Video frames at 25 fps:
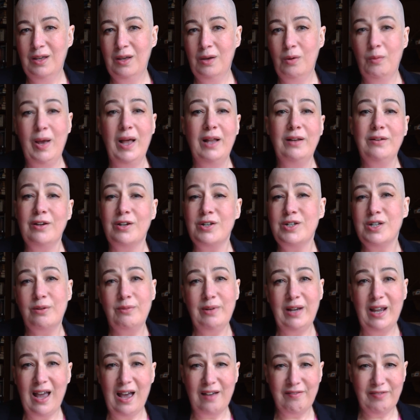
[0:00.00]
Well, not
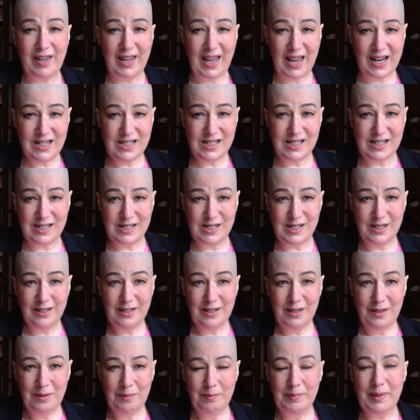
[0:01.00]
only have I entered,
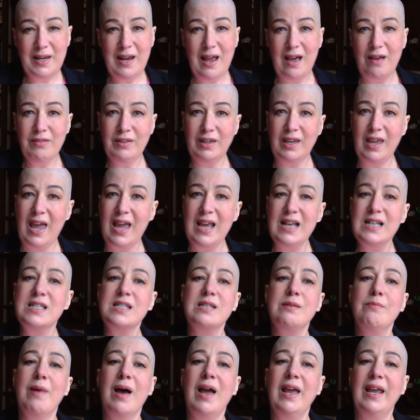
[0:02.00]
but now the
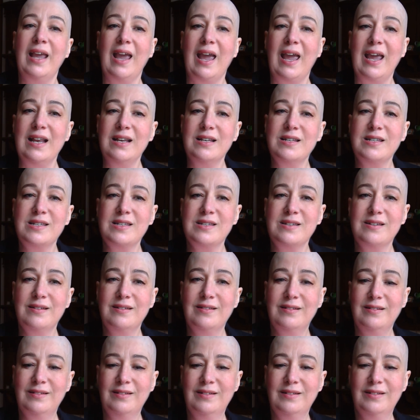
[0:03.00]
gates are my gates,
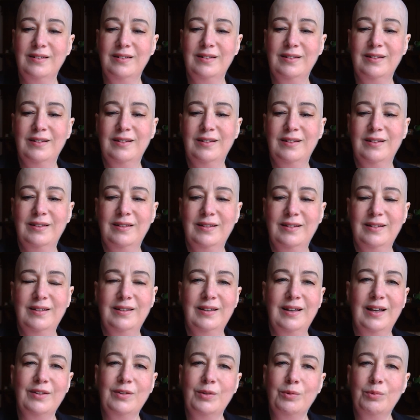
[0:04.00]

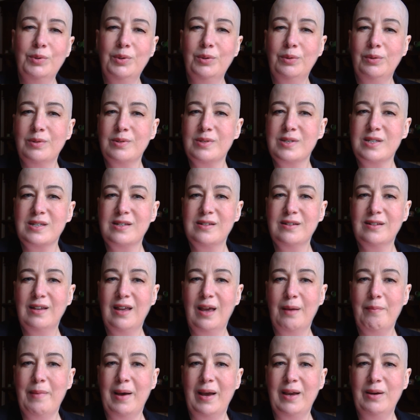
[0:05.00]
and the rules
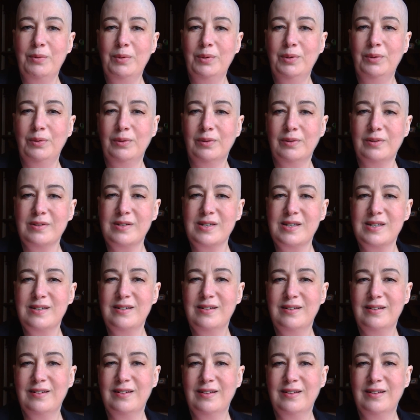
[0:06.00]
are my rules.